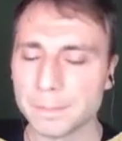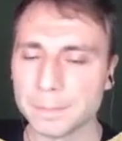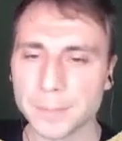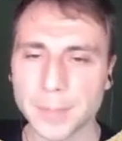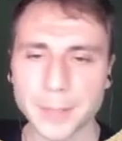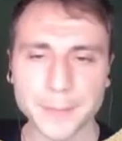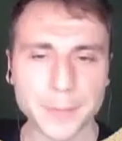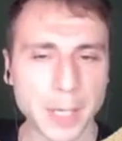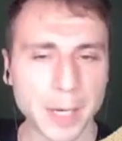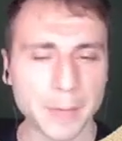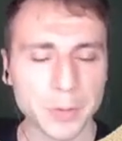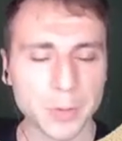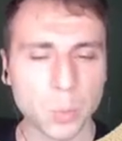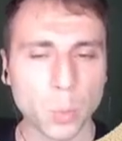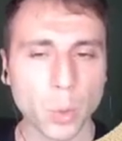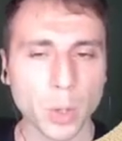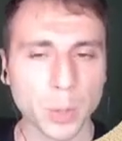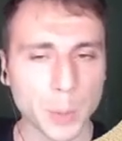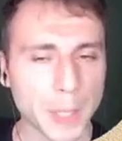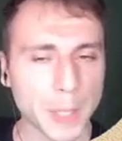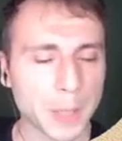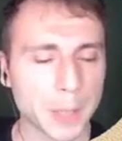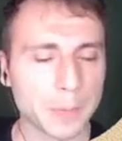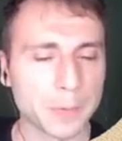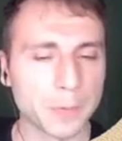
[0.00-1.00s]
if you haven't
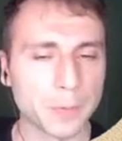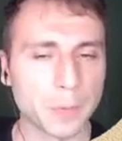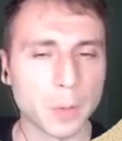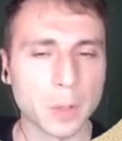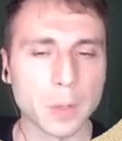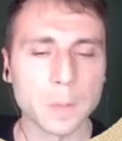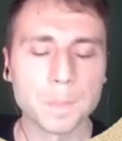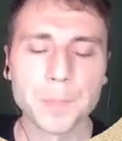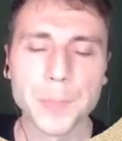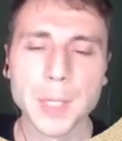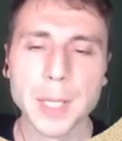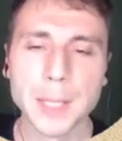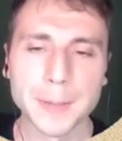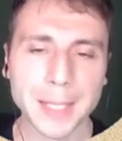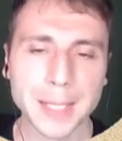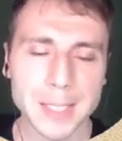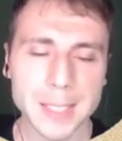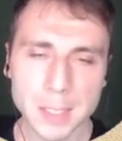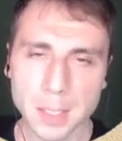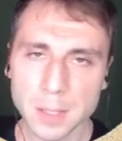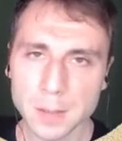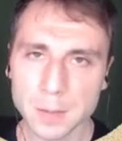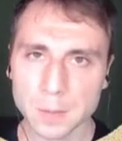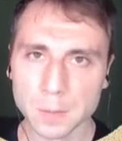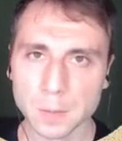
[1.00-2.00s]
worked with that before, that's
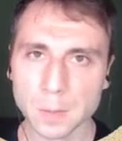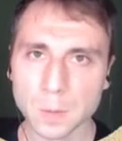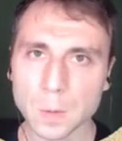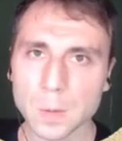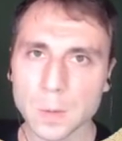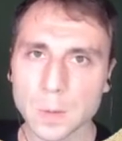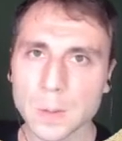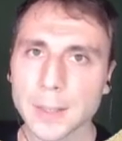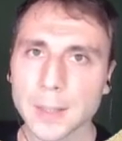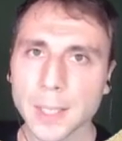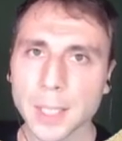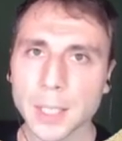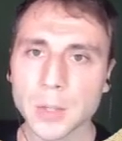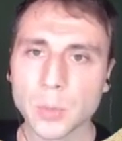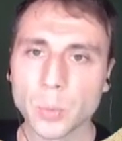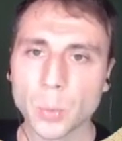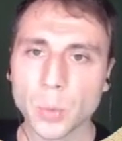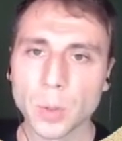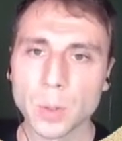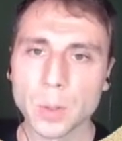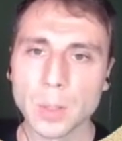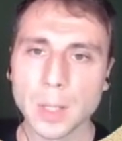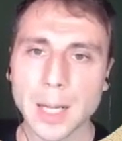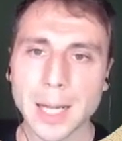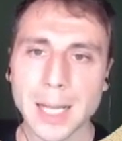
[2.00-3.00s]
the tool that
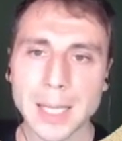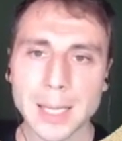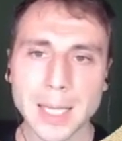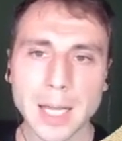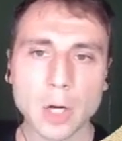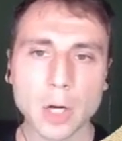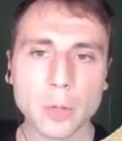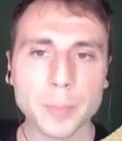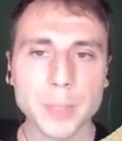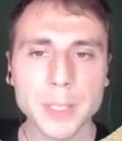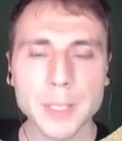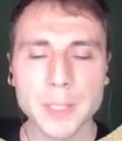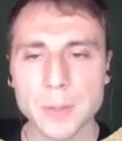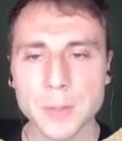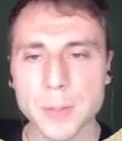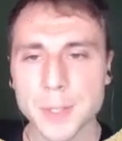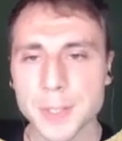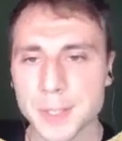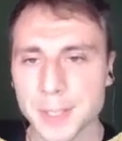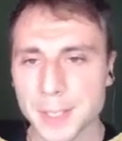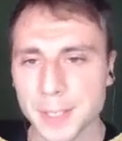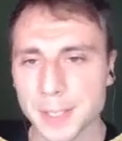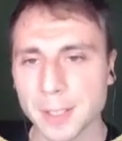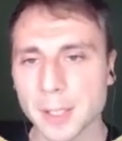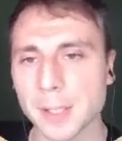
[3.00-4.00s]
will allow me to
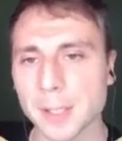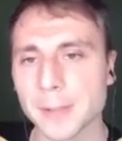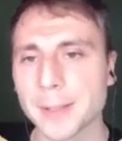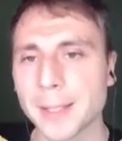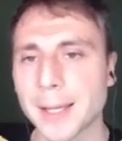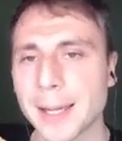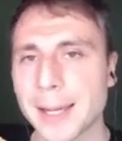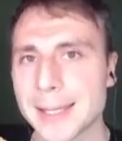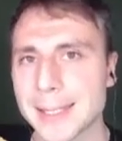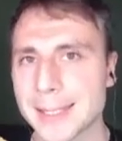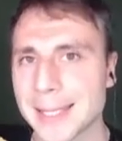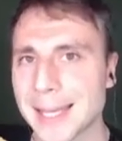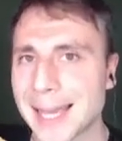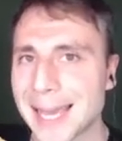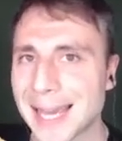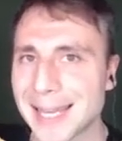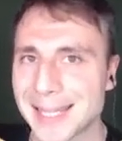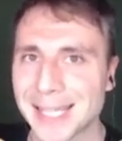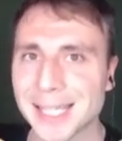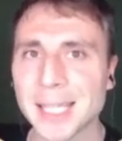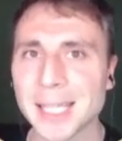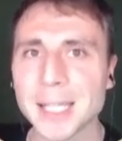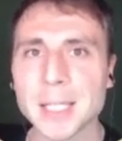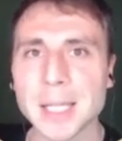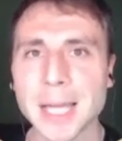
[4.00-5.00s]
synchronize
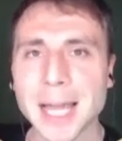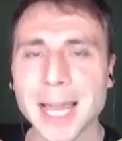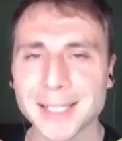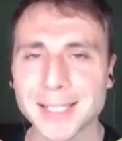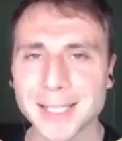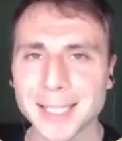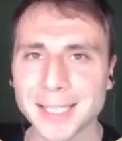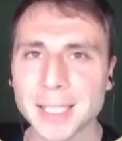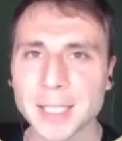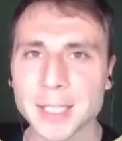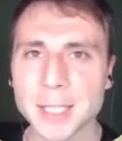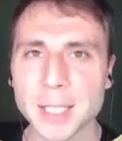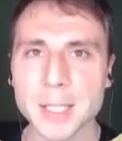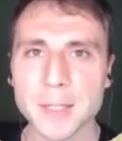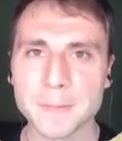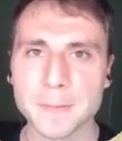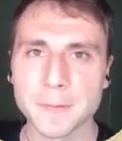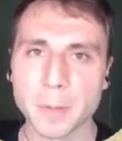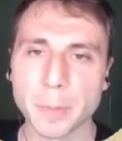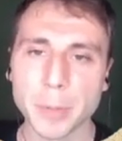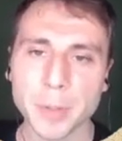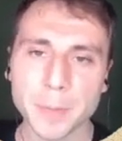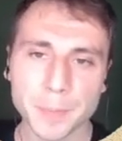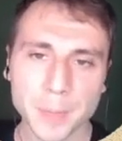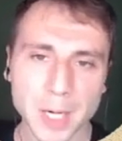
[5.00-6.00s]
identities
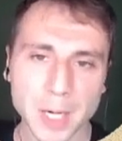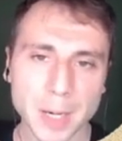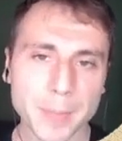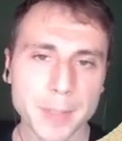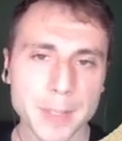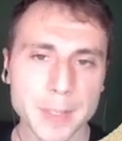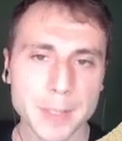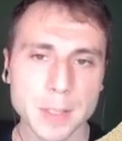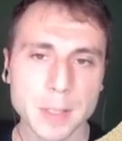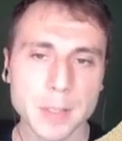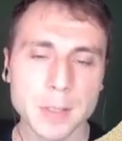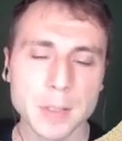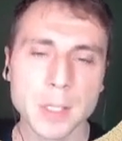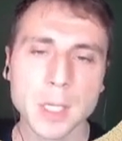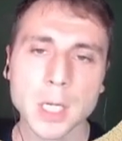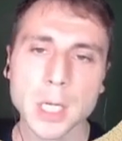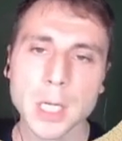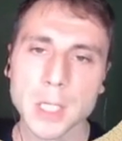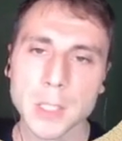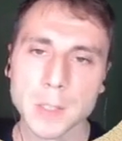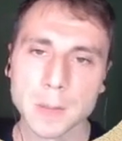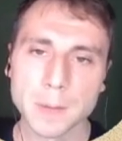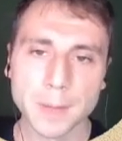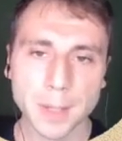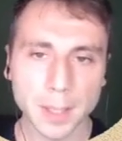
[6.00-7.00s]
from on-premises
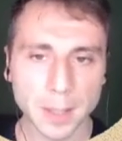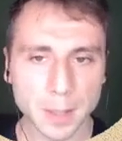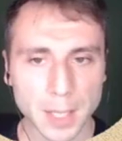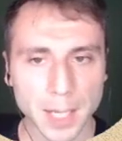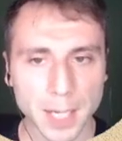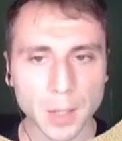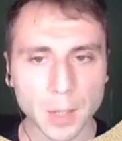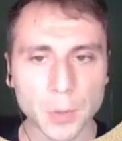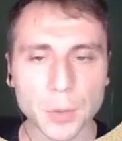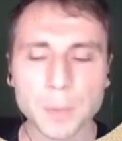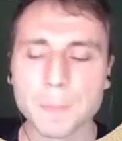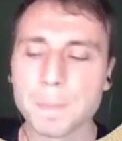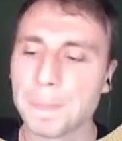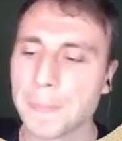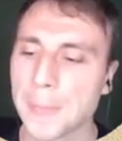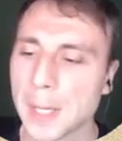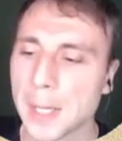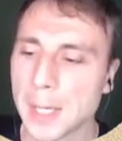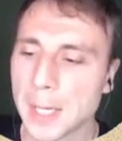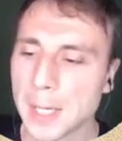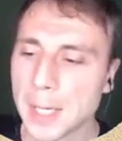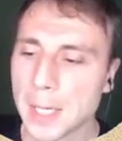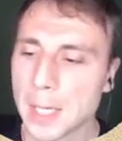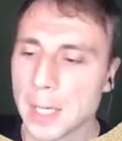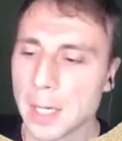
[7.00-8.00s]
to the cloud.
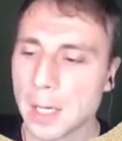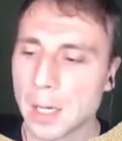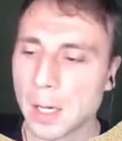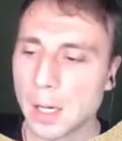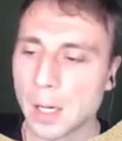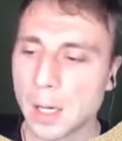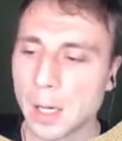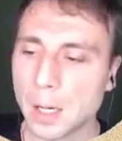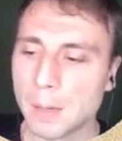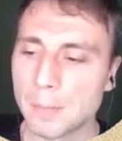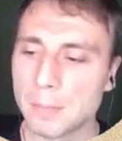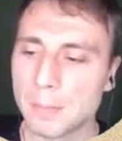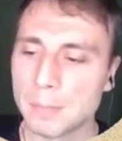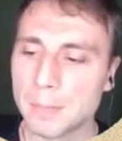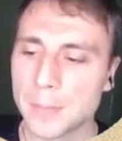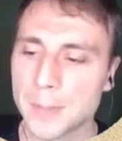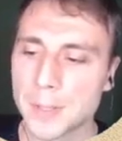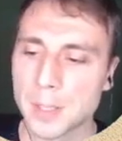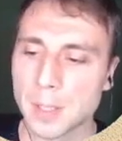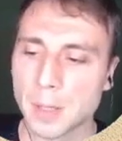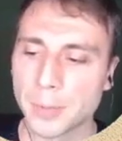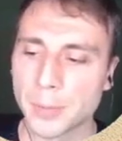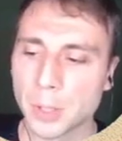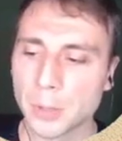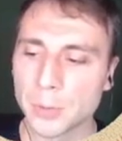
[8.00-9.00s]

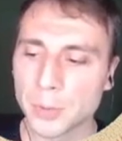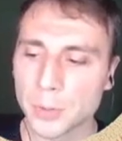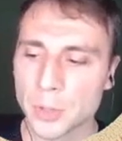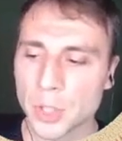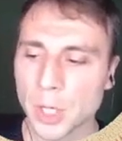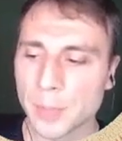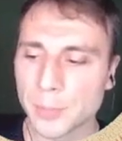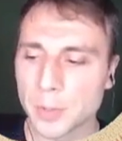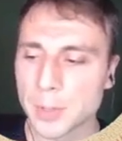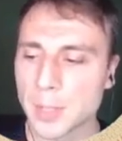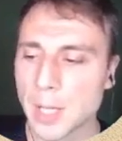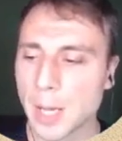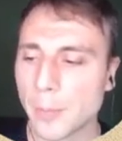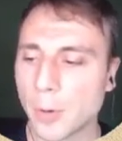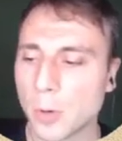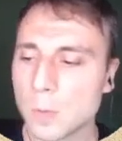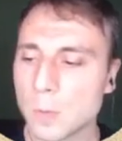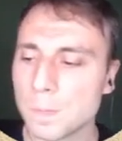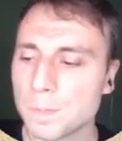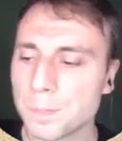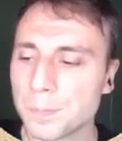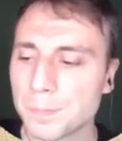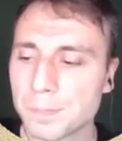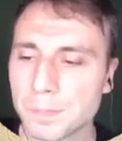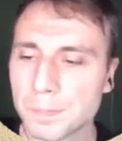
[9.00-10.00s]
So I'm going to jump to
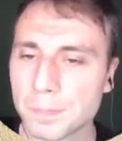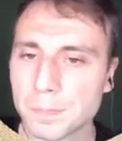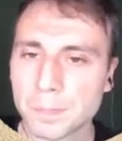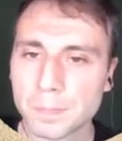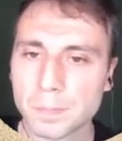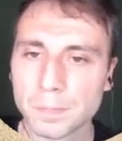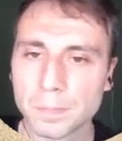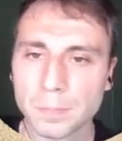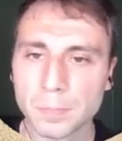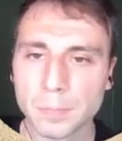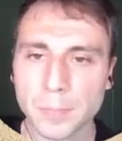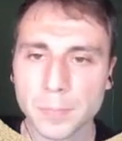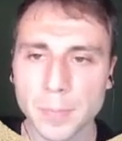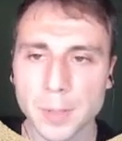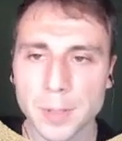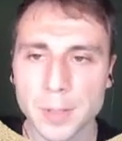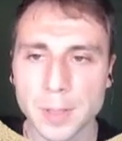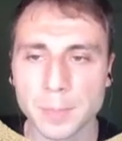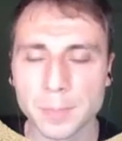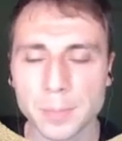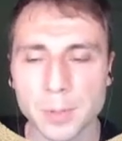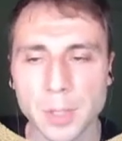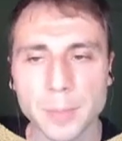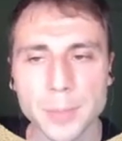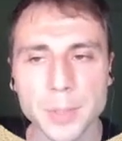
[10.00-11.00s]
demo,
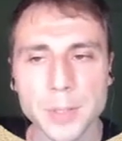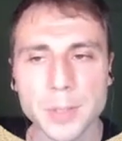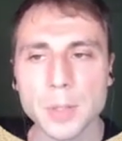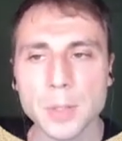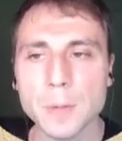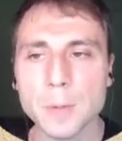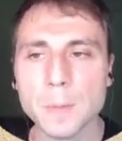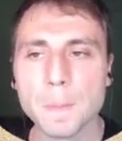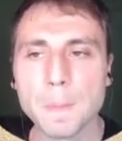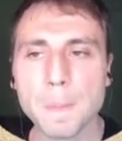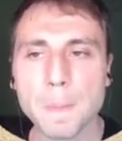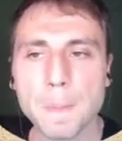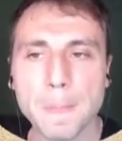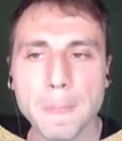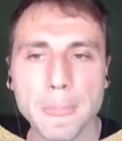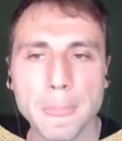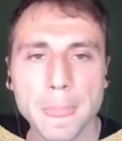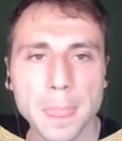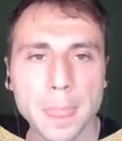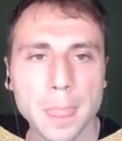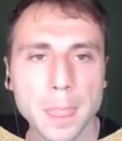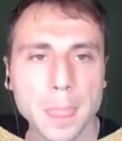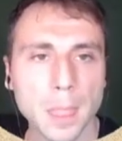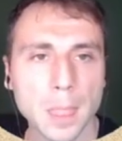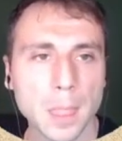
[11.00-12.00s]
I promise you.
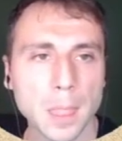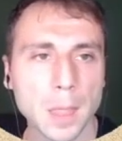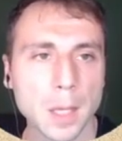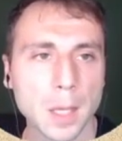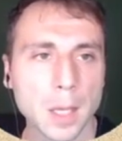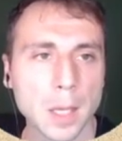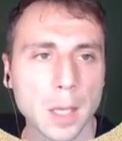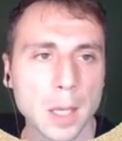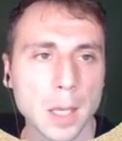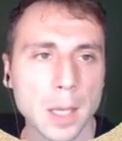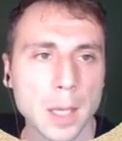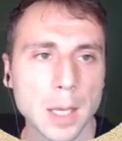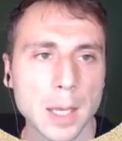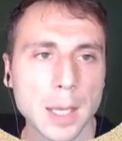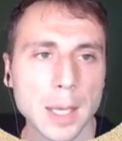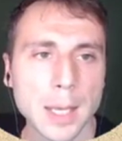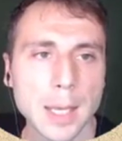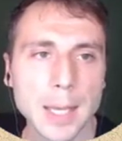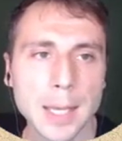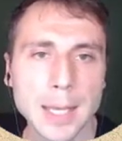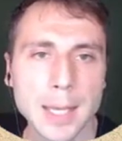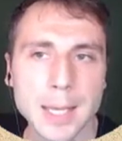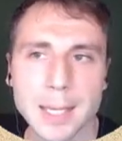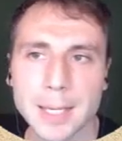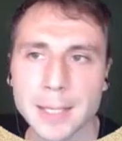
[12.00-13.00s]

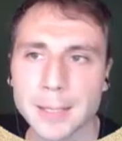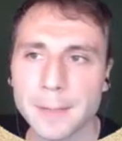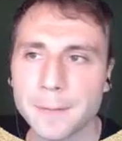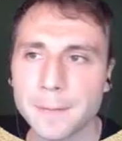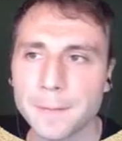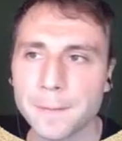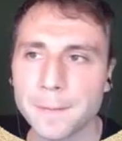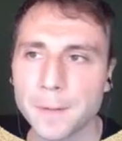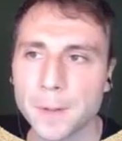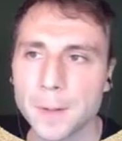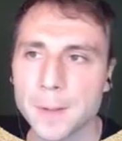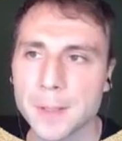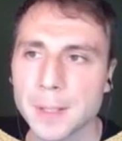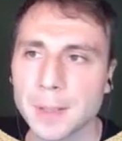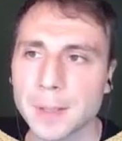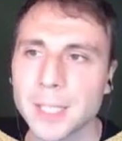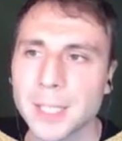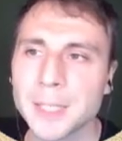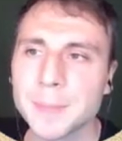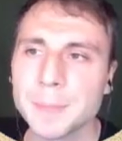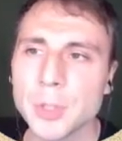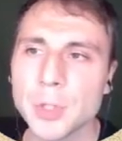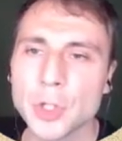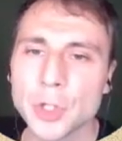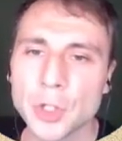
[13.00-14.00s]
And first,
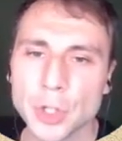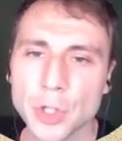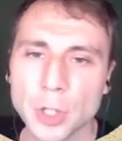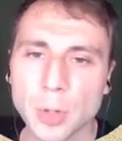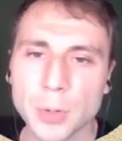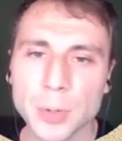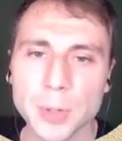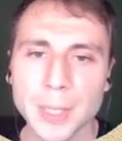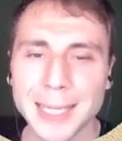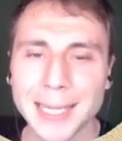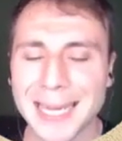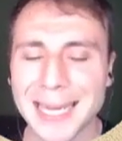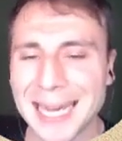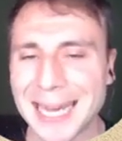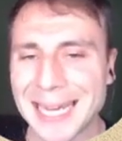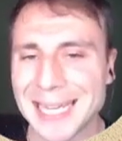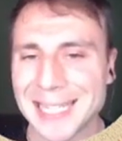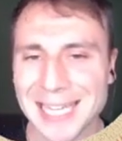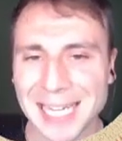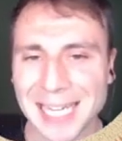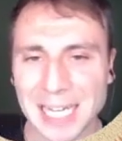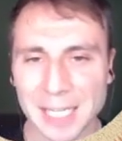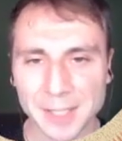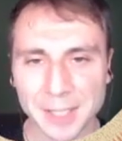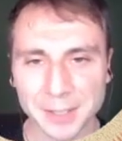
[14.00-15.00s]
let me show you
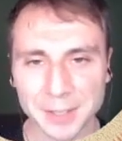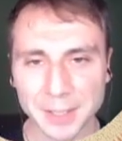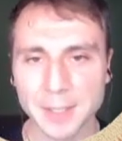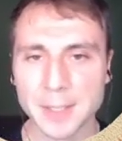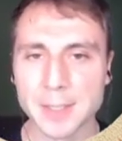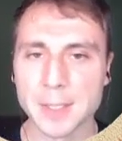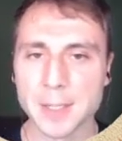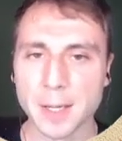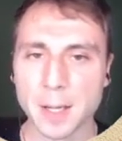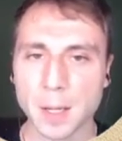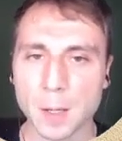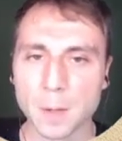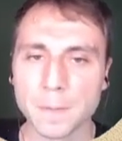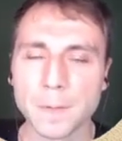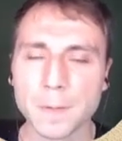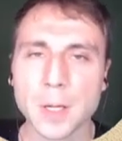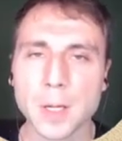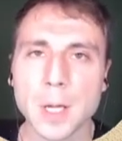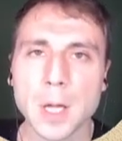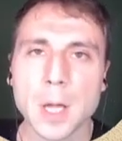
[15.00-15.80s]
AD Connect itself.